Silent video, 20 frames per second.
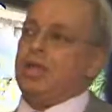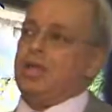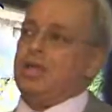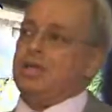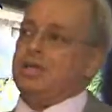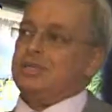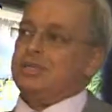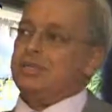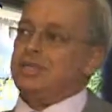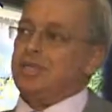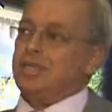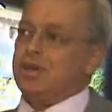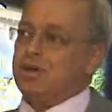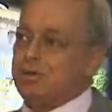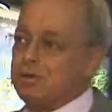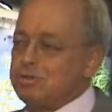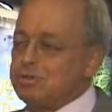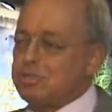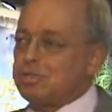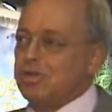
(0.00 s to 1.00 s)
is
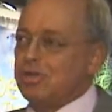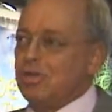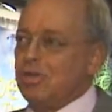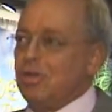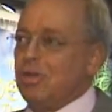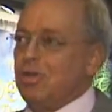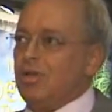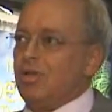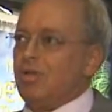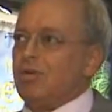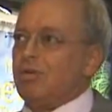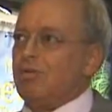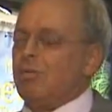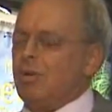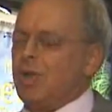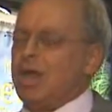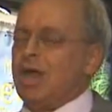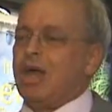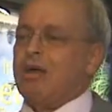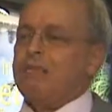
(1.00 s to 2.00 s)
used,
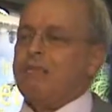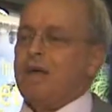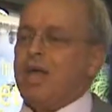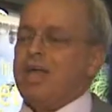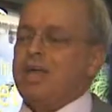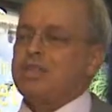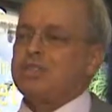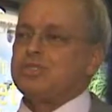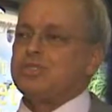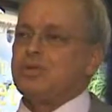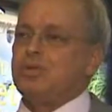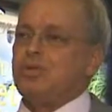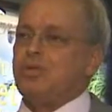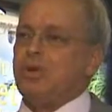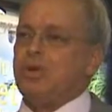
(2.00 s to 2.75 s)
we are faced